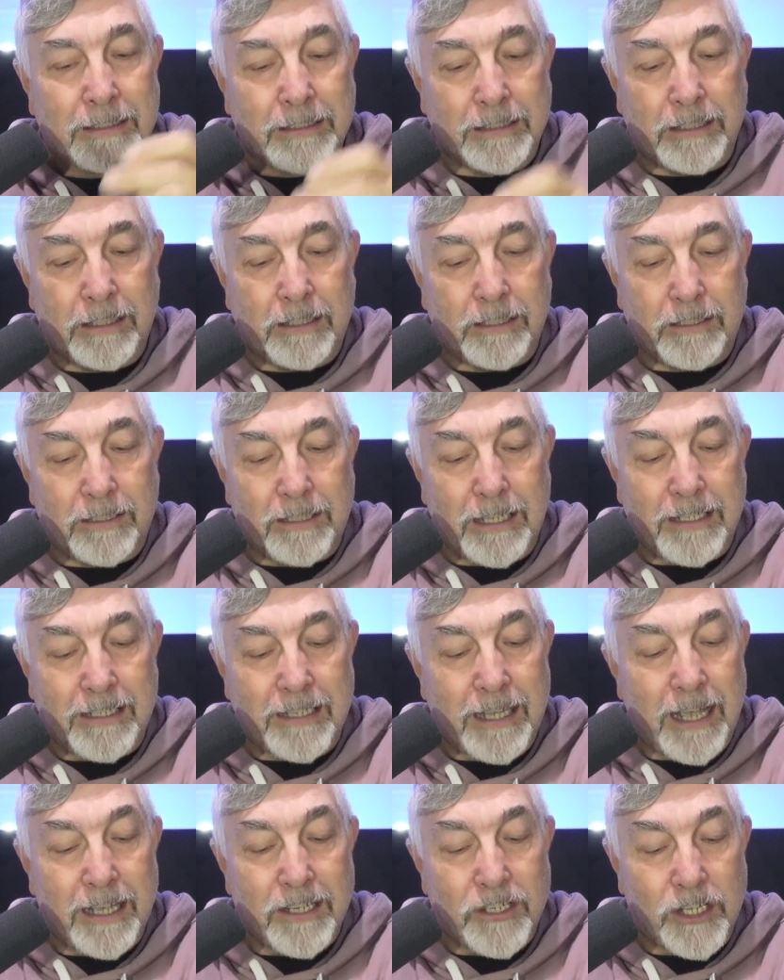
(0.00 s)
that
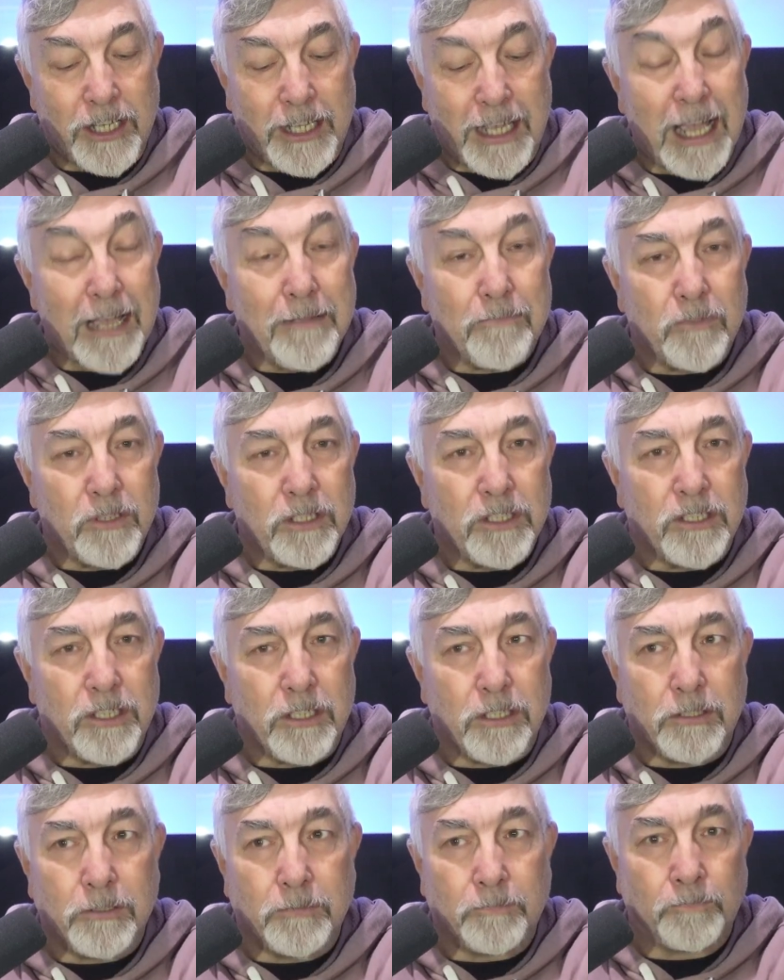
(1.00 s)
attach your camera
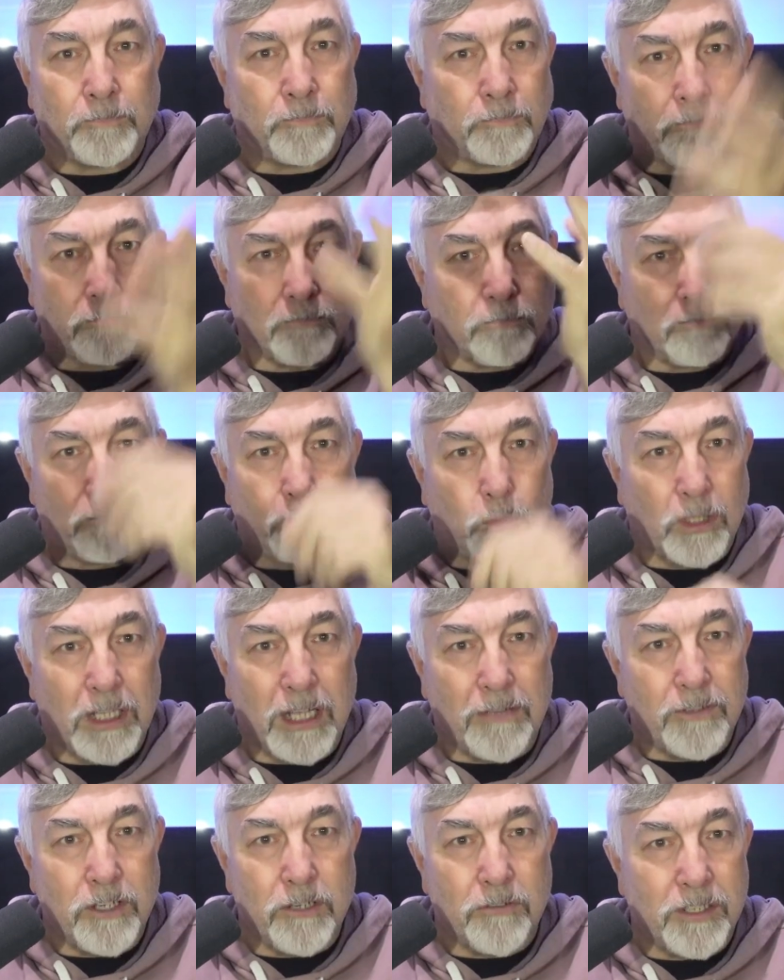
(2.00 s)
to
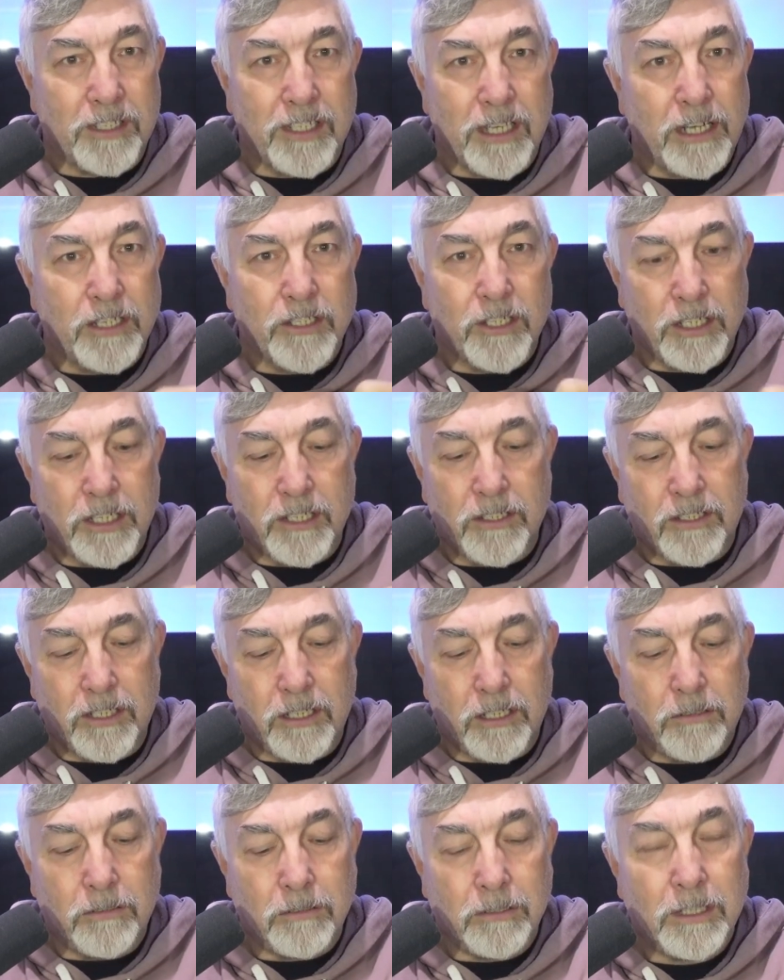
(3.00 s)
whatever you're attaching it
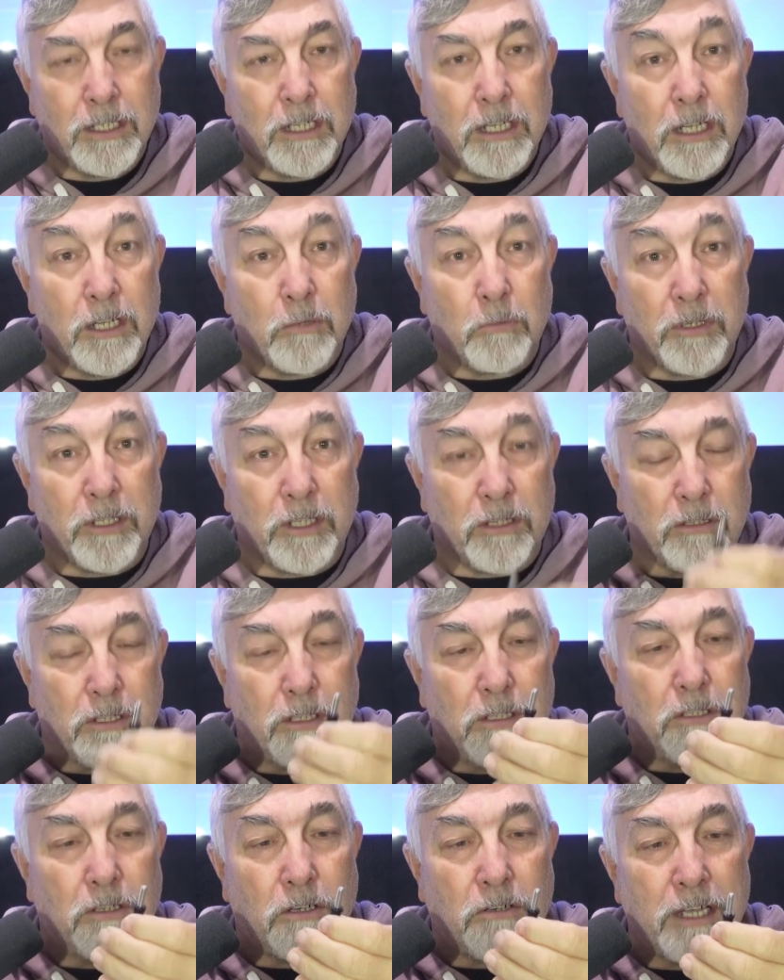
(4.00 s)
to. We've got a
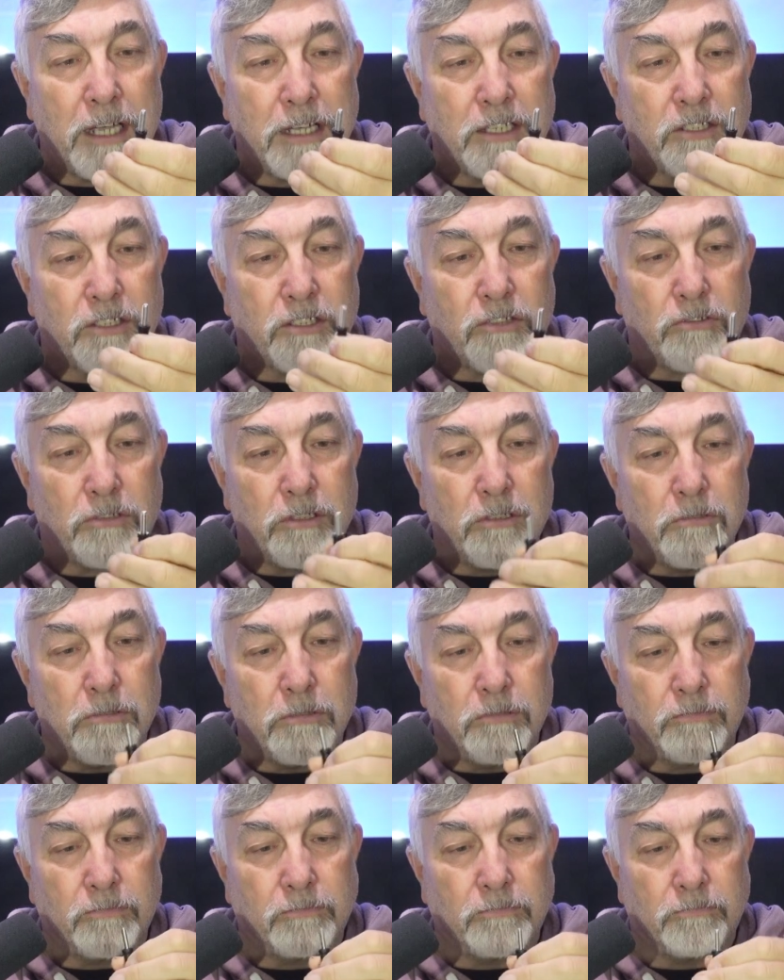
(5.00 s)
locking
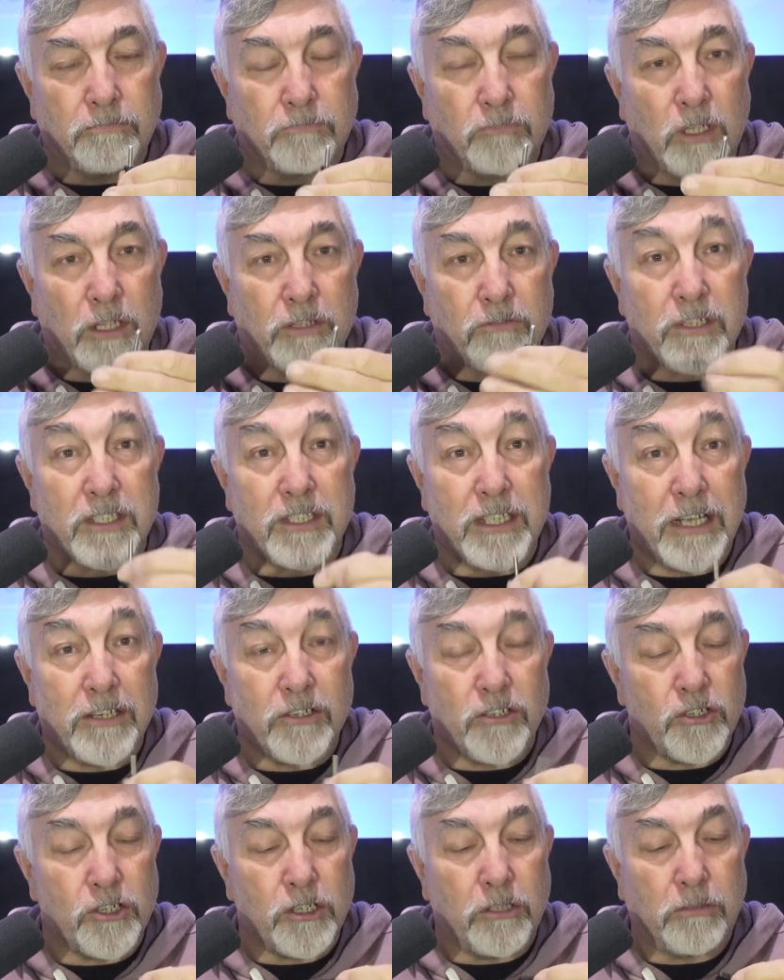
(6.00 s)
screw, rather
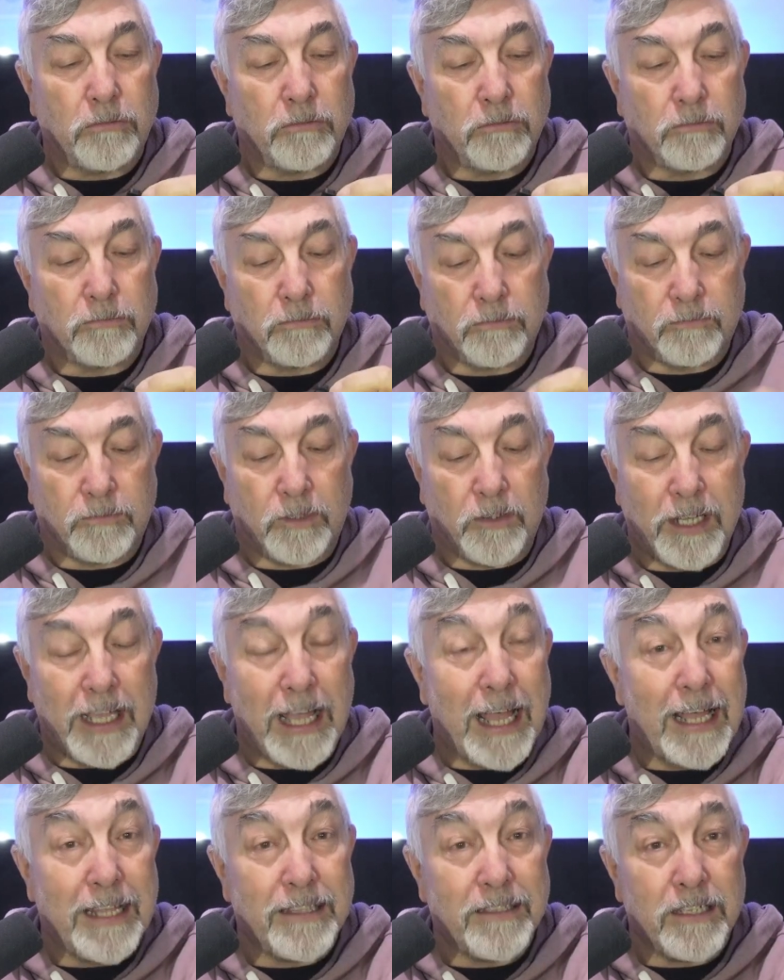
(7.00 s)
essential, very
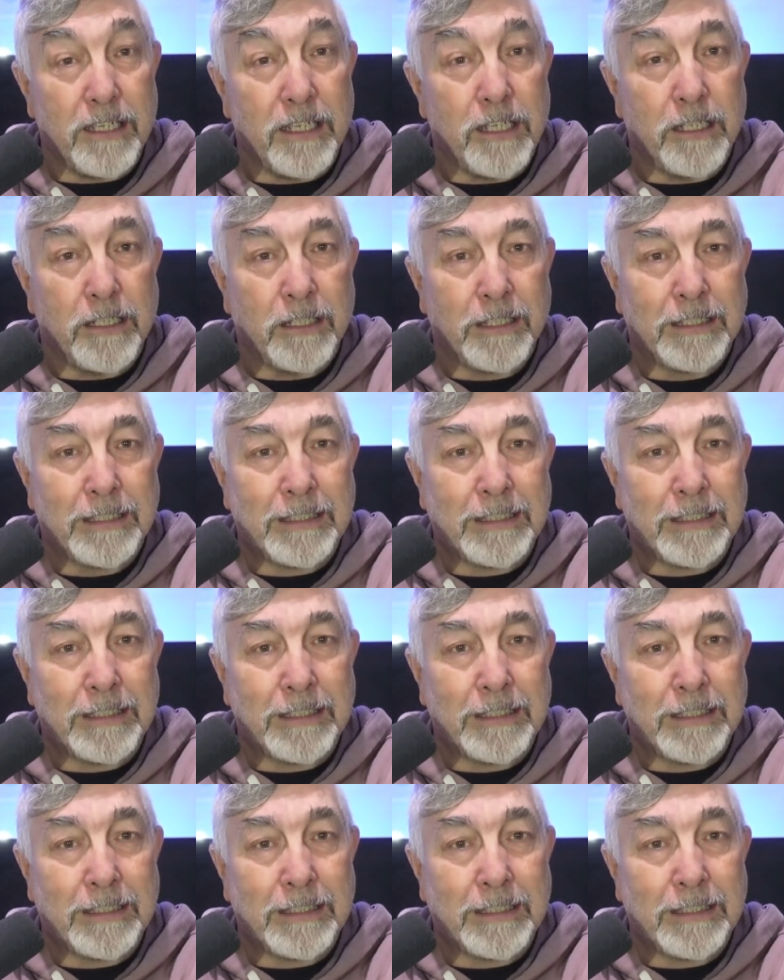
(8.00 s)
handy.